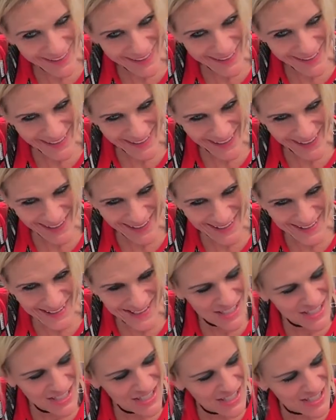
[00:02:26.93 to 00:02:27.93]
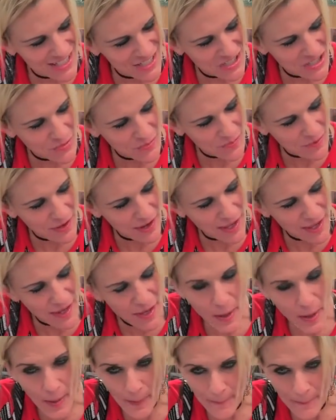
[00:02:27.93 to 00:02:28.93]
Yes.
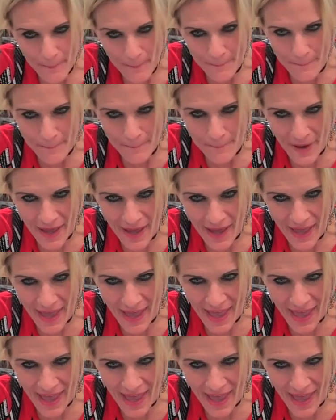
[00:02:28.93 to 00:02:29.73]
Gingerbread men.